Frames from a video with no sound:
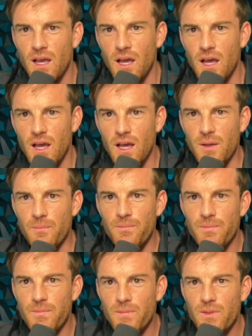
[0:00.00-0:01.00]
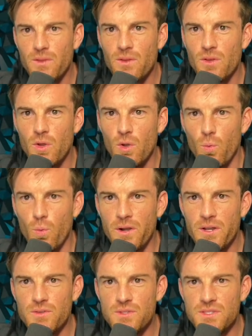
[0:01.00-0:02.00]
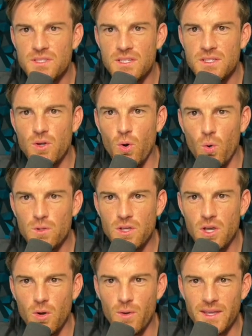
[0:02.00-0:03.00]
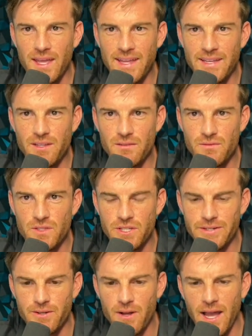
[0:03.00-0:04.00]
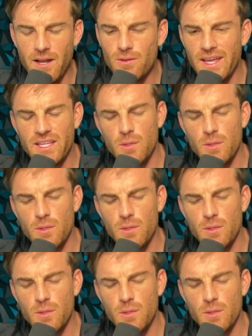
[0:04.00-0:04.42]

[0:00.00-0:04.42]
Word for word: Um, where do you see gold going end of year? I don't like to